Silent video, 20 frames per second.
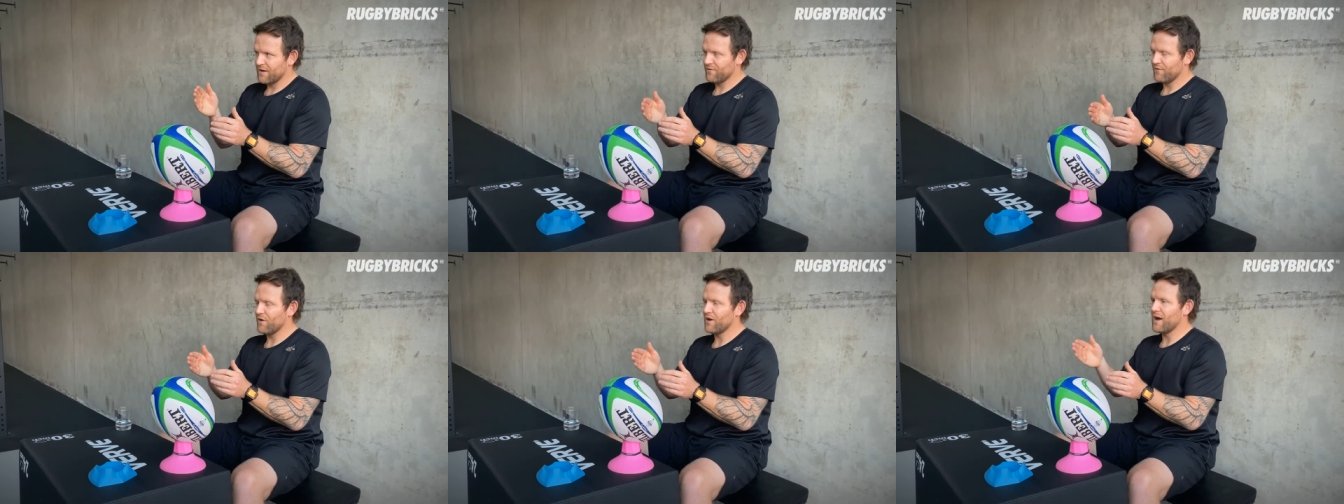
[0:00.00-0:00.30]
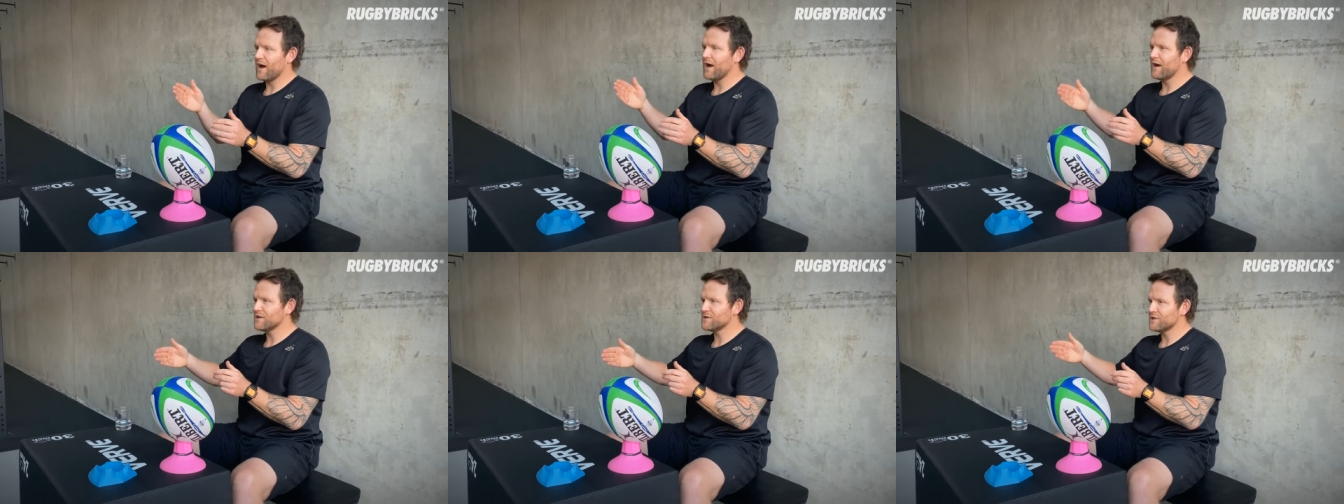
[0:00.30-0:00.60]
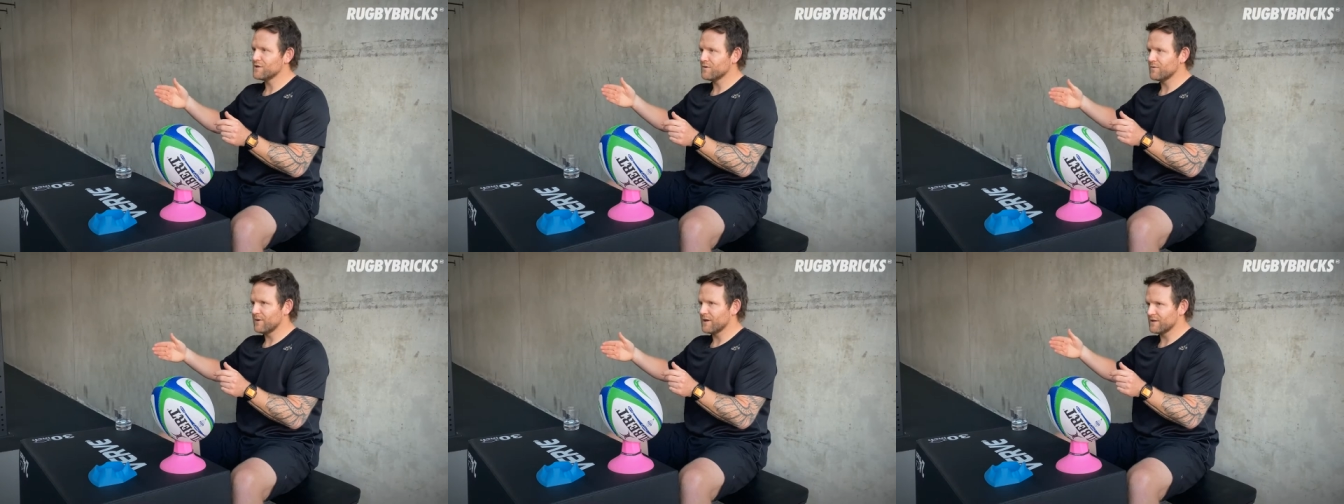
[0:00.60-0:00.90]
if I
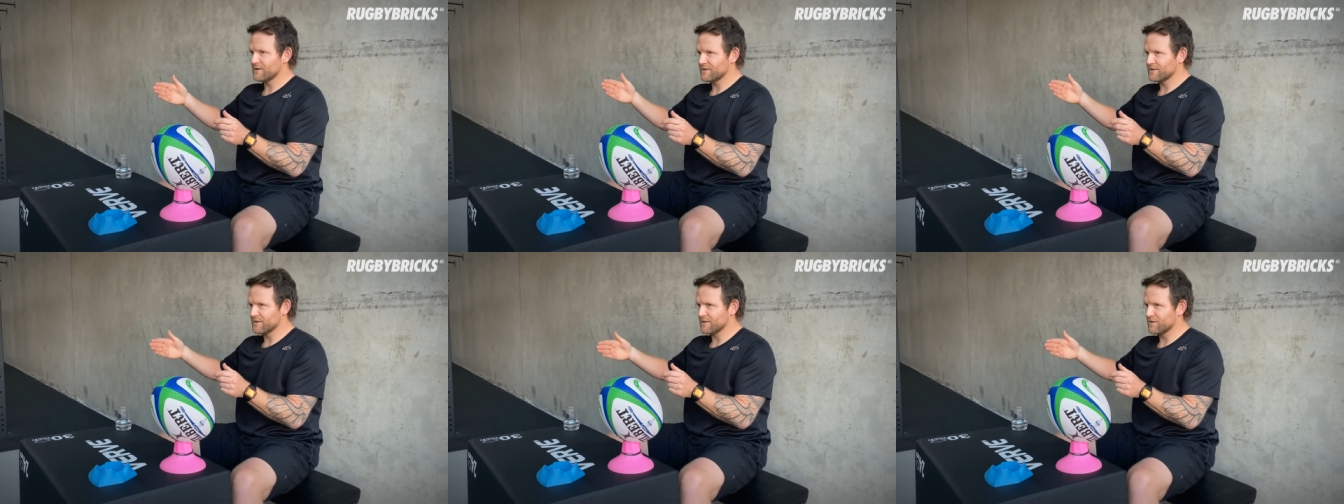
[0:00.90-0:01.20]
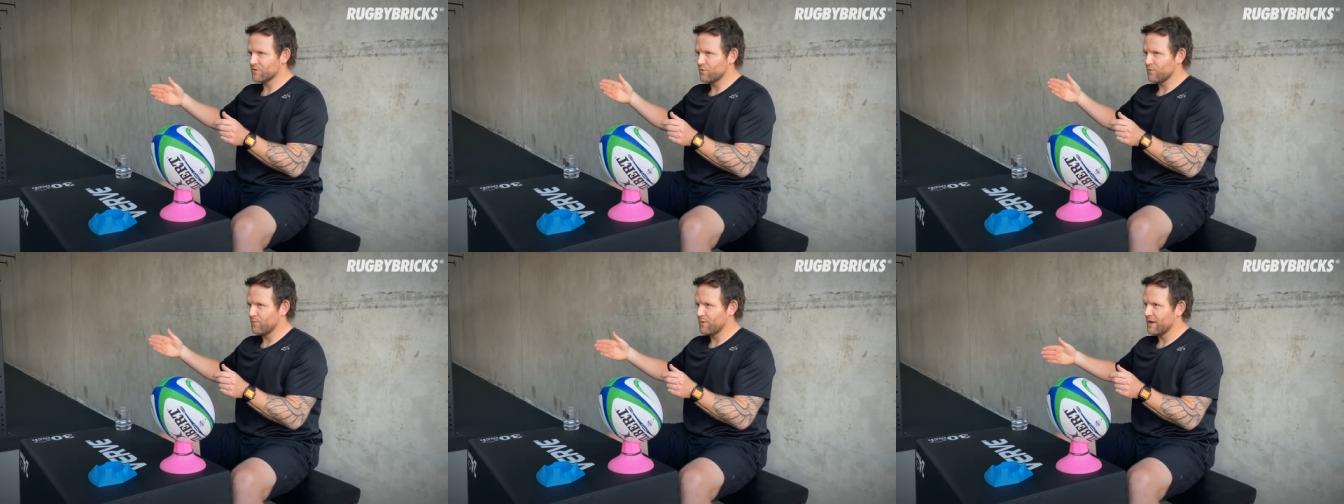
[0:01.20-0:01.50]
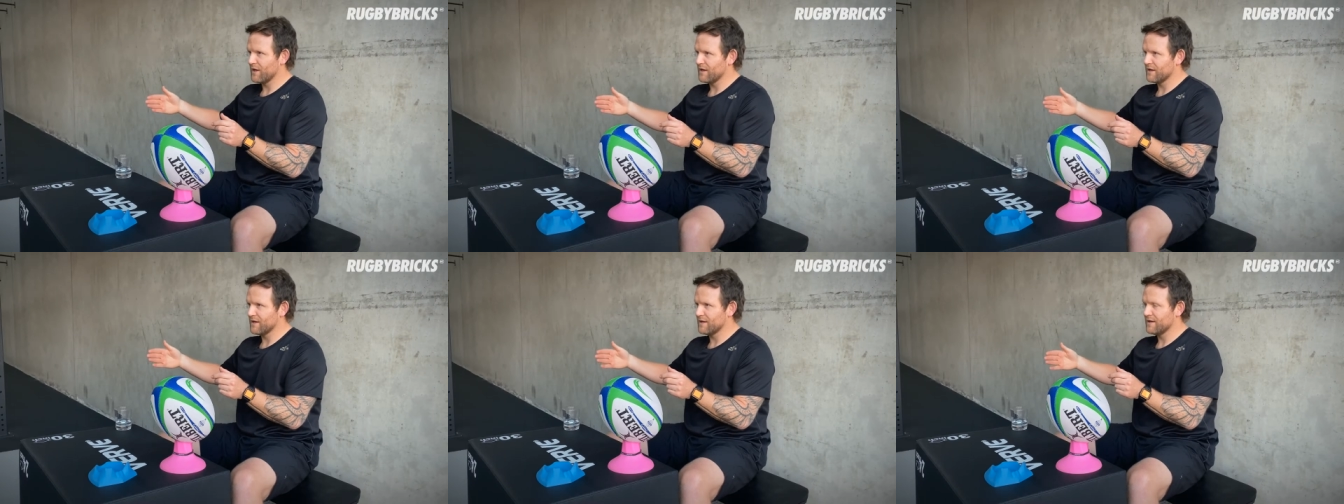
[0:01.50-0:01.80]
ask you about a single
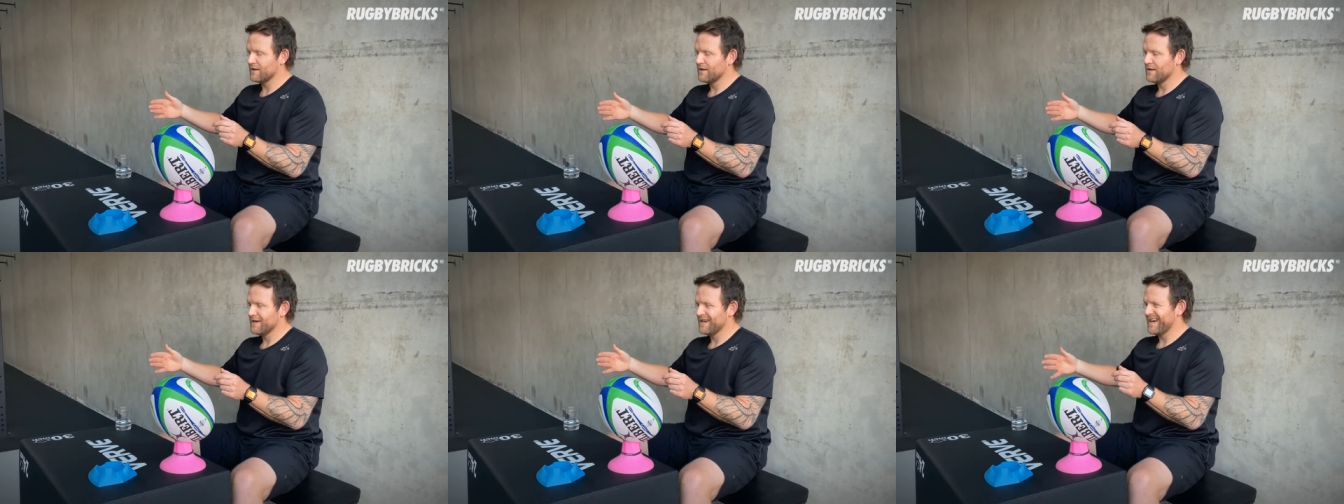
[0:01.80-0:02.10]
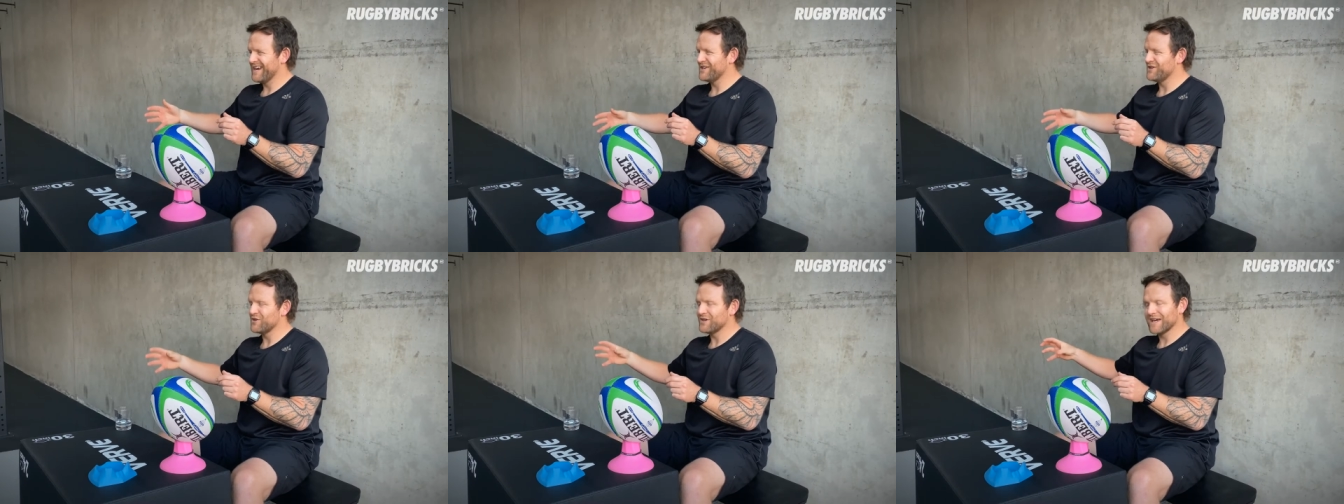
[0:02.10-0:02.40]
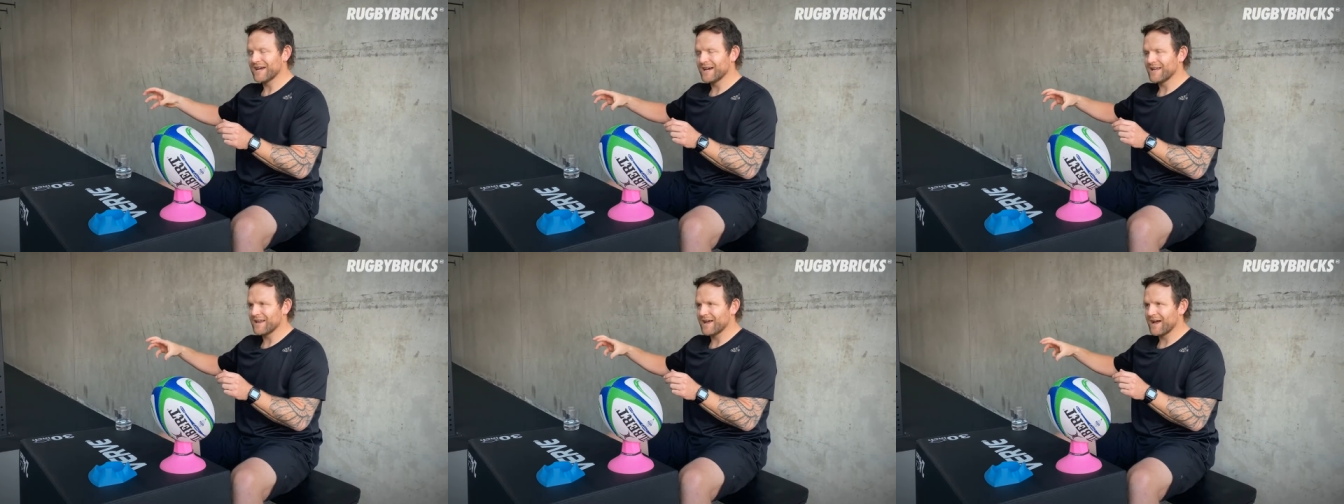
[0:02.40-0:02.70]
pillar and you
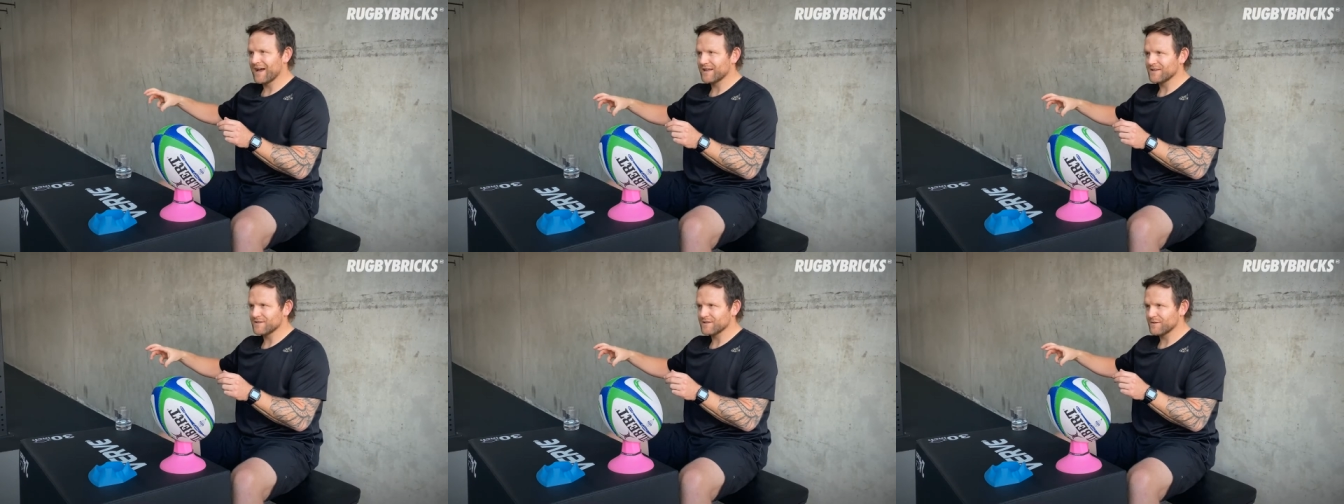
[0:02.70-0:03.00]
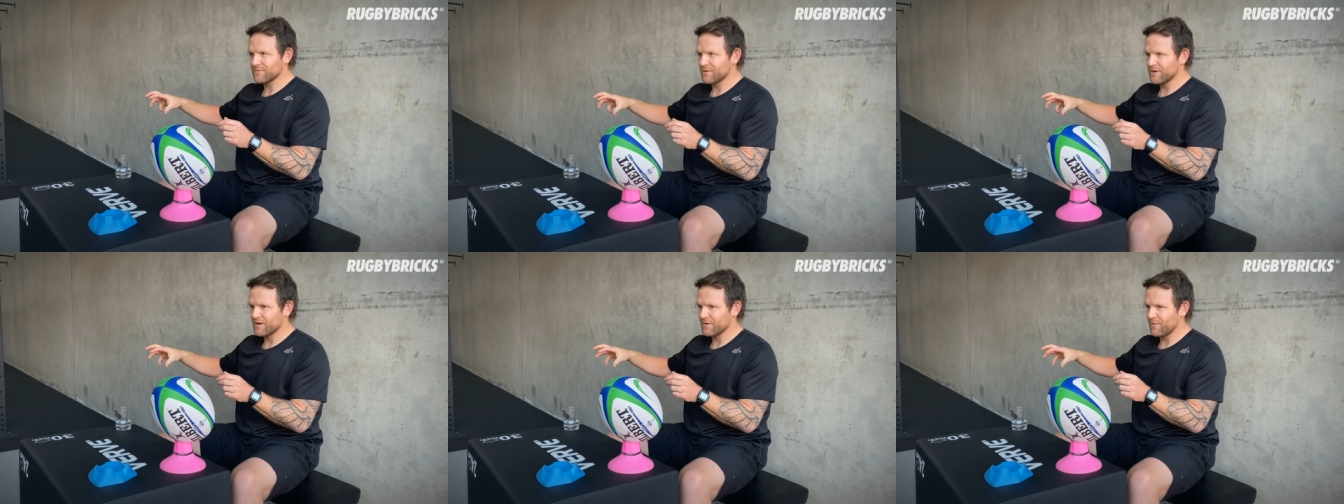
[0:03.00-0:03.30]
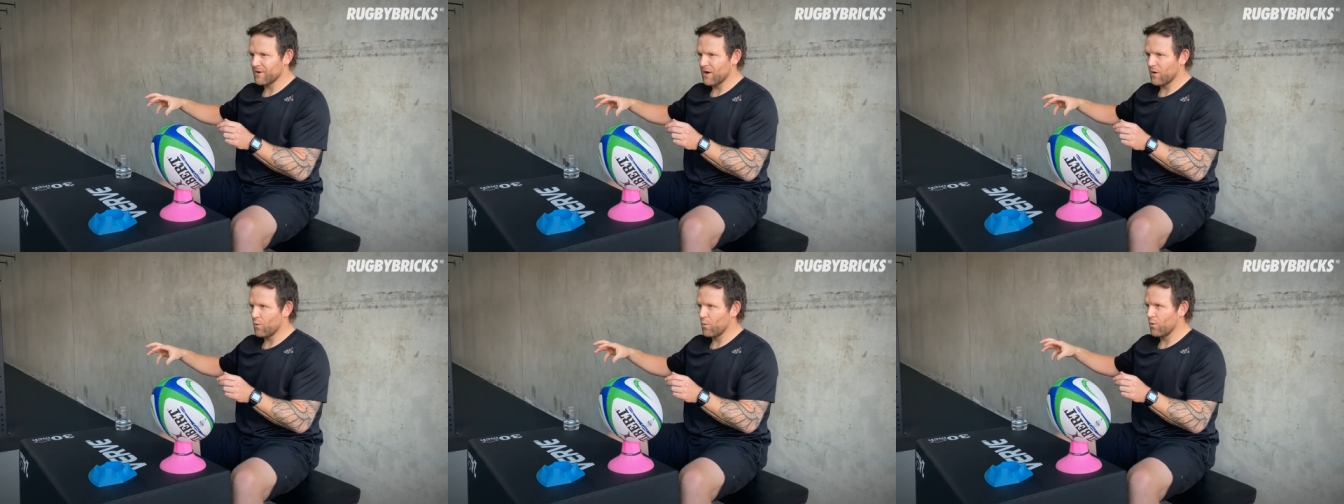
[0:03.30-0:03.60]
can't answer me
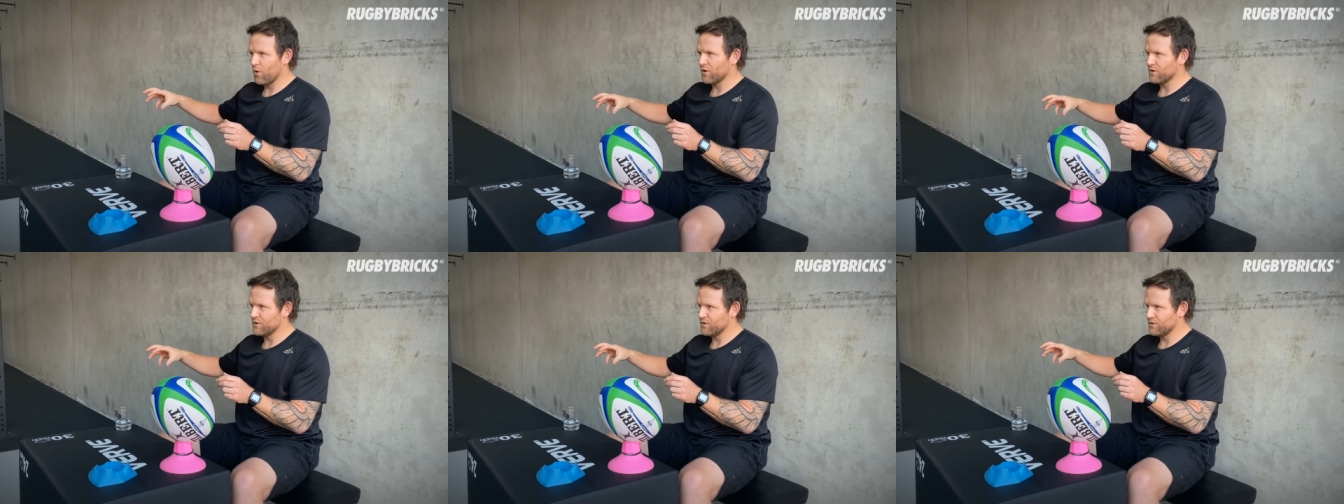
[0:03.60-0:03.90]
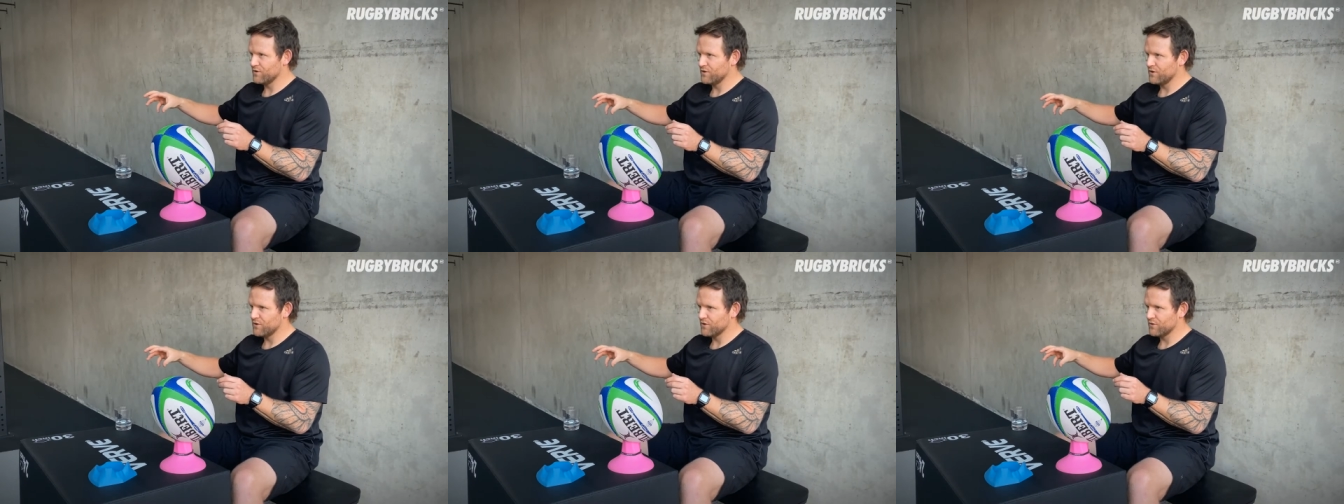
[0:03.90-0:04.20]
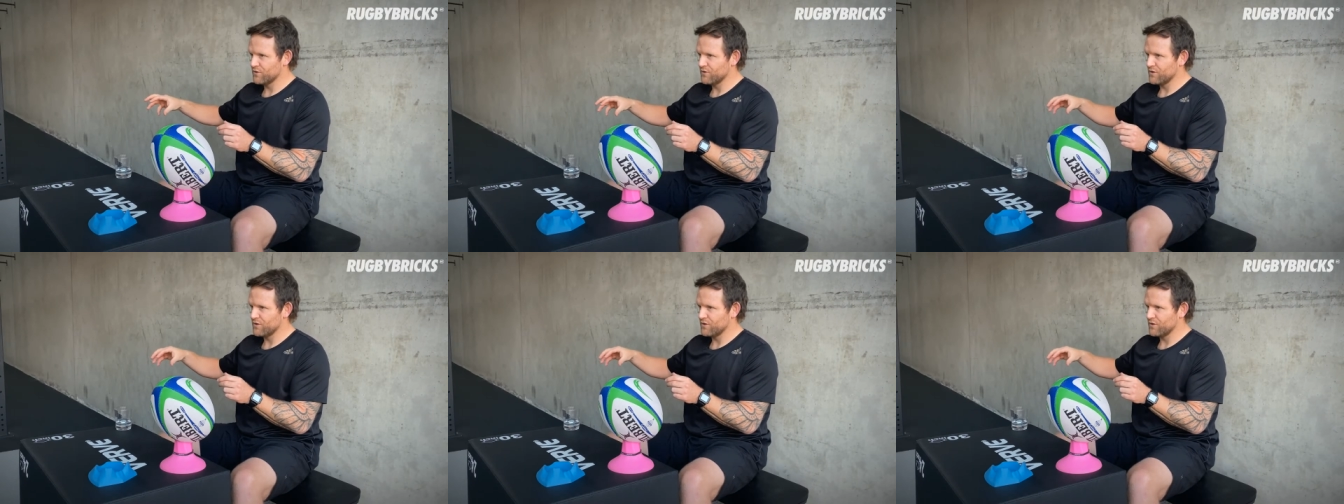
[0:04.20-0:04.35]
about what you do,